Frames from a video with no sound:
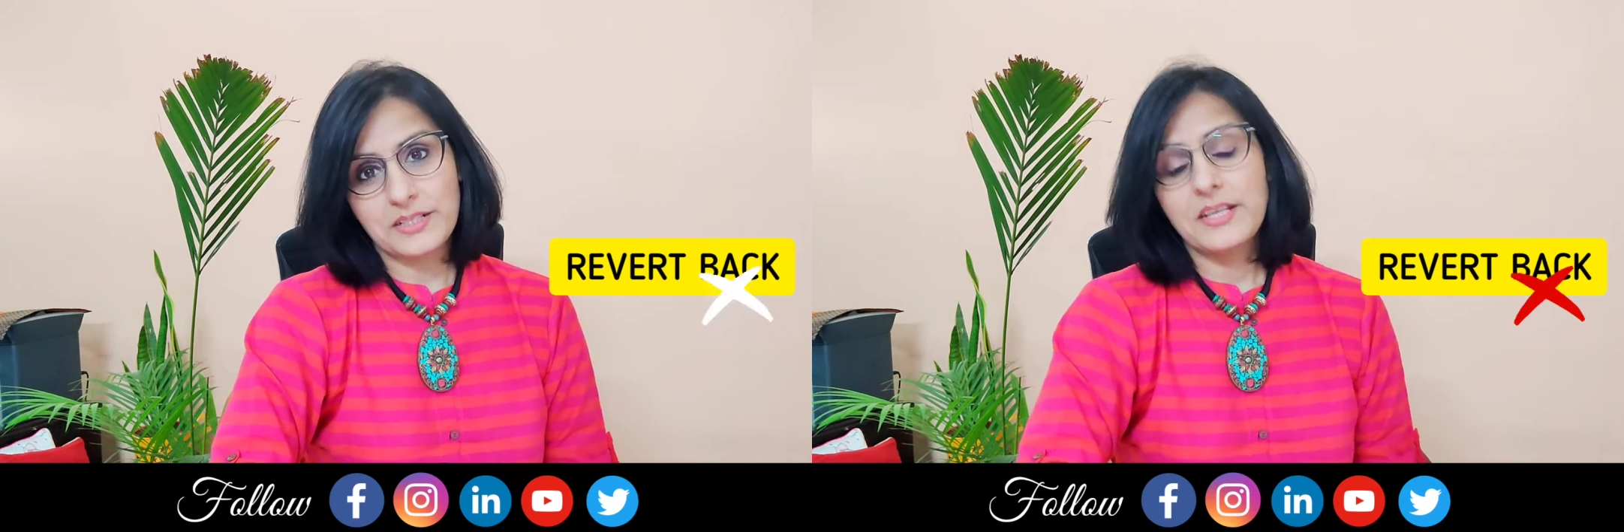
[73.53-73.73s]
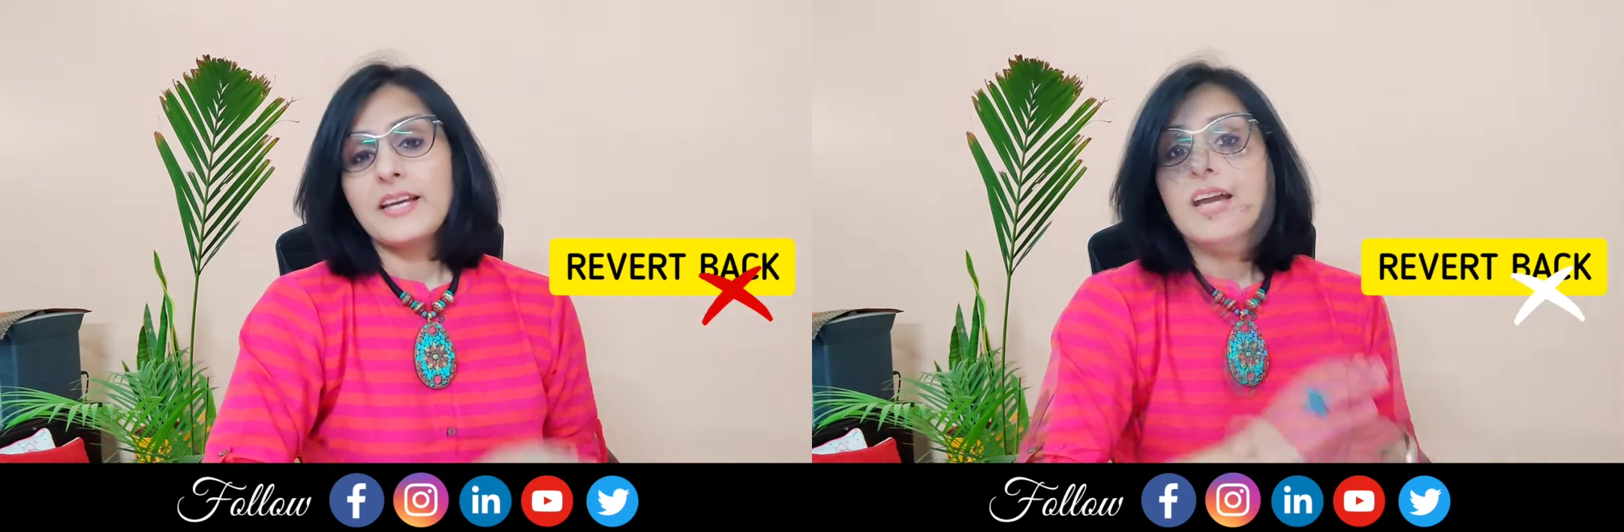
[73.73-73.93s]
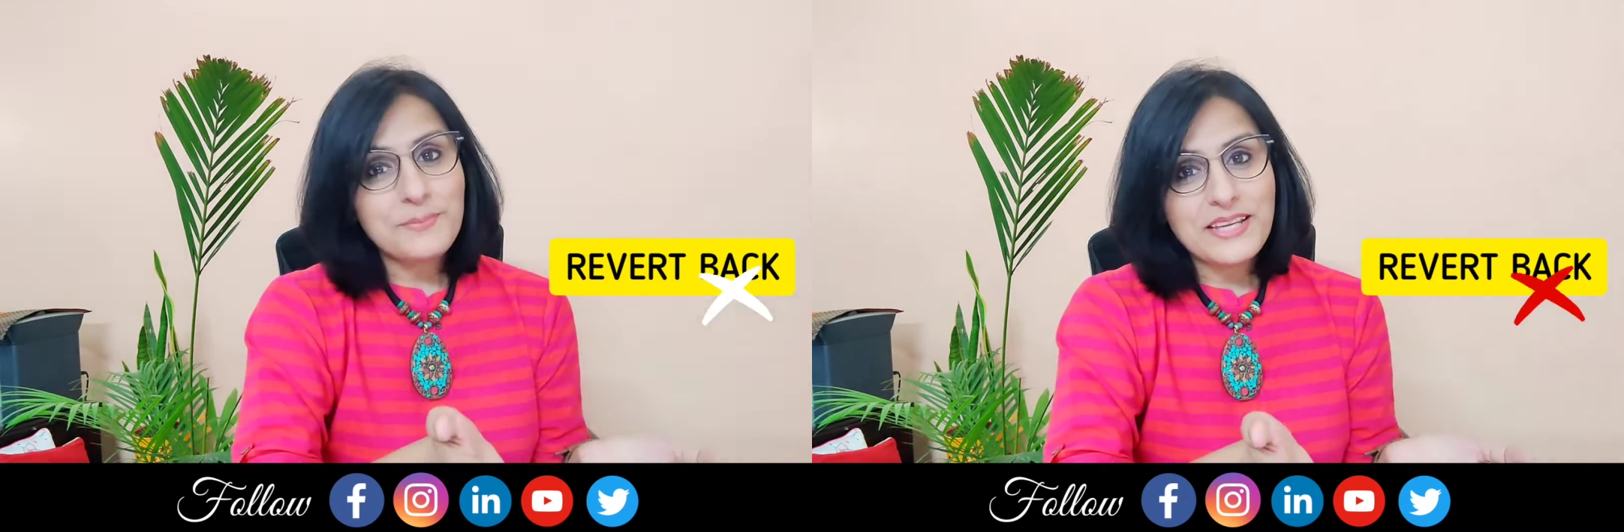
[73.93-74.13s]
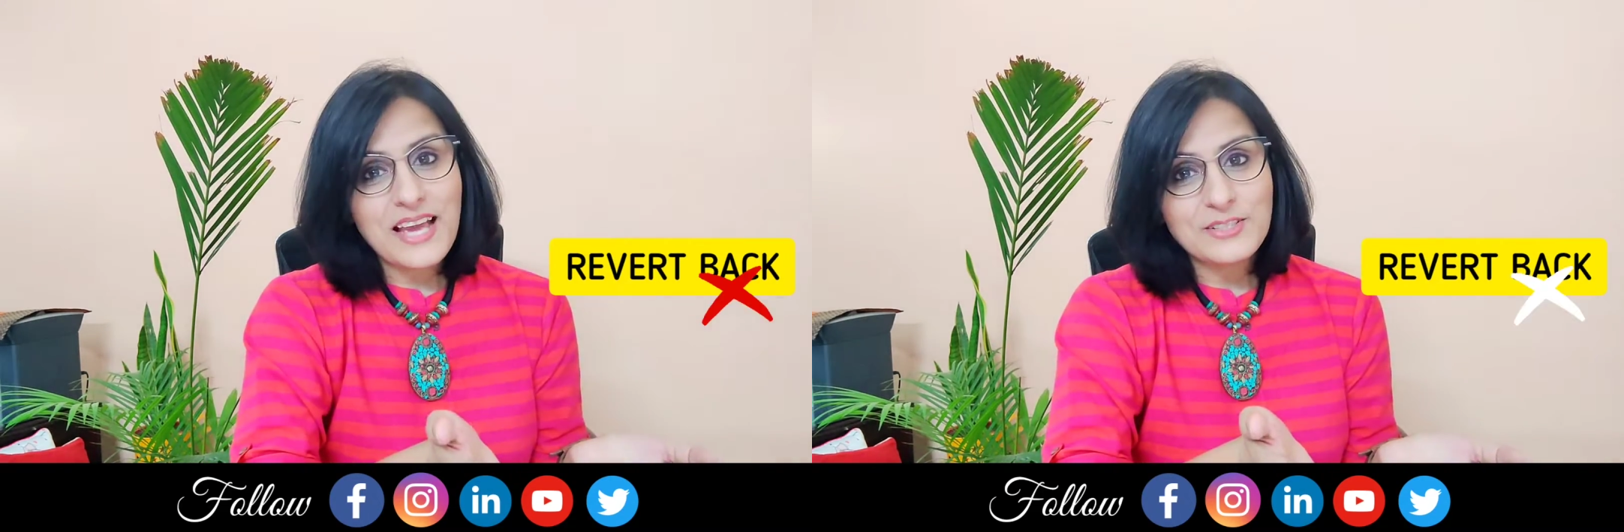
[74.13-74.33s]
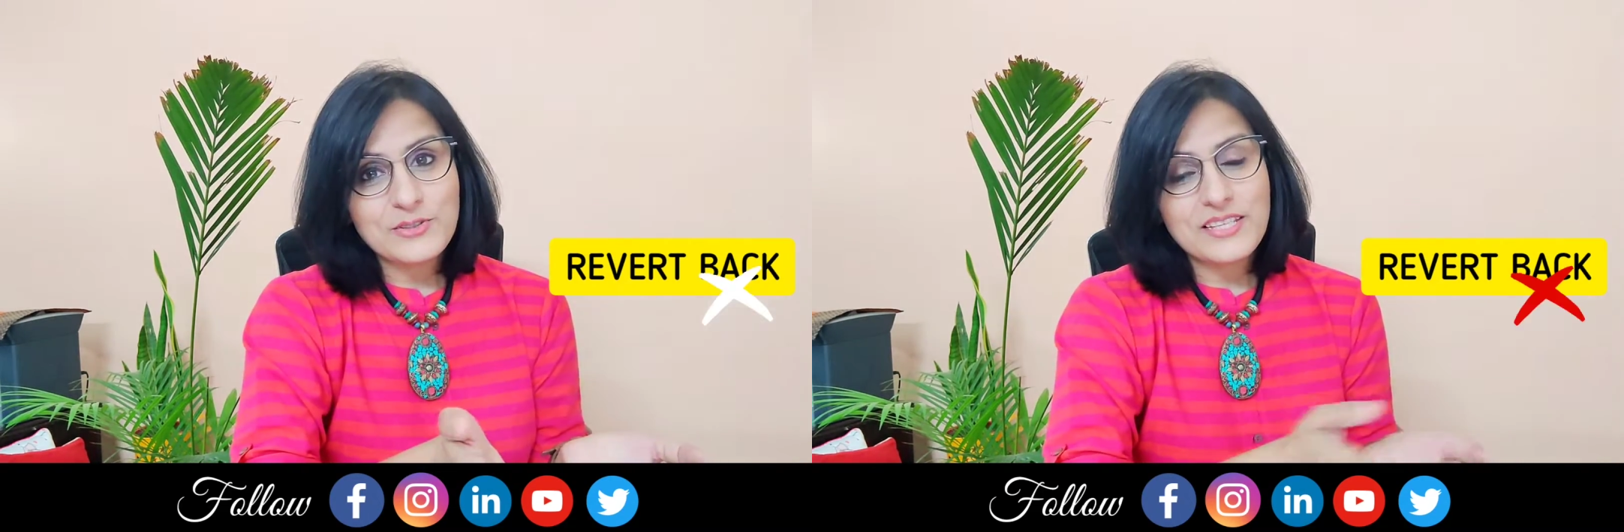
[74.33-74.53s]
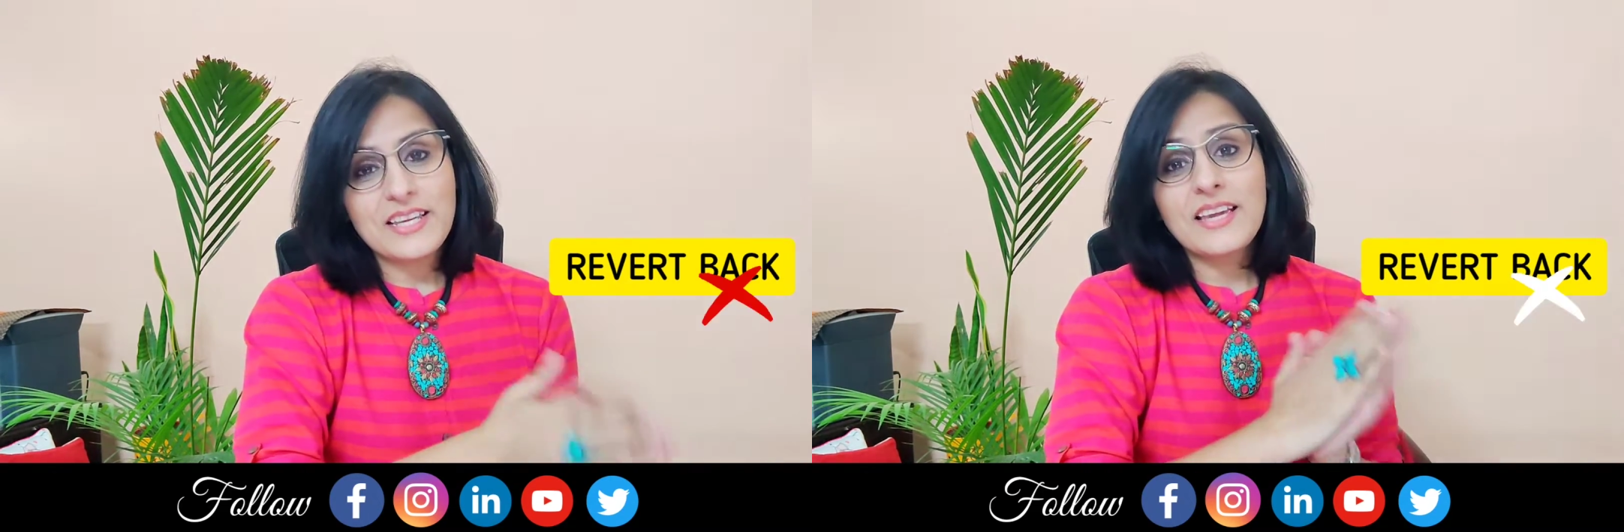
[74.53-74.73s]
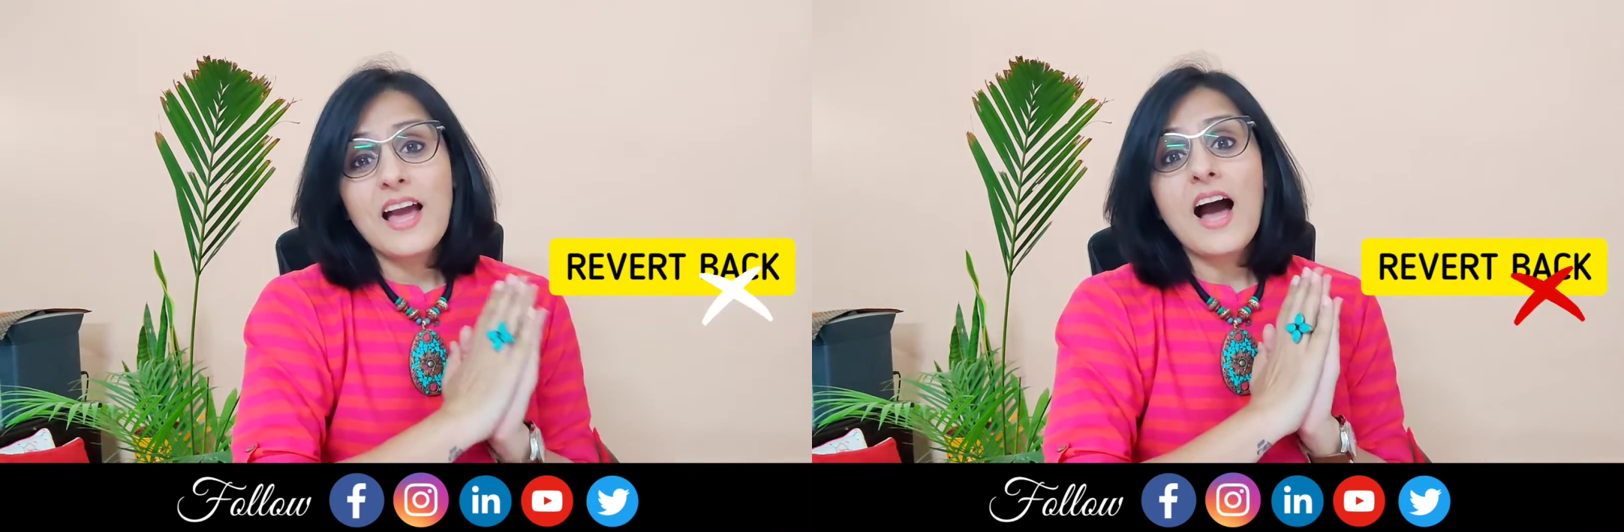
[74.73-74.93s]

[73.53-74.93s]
I simply have to say,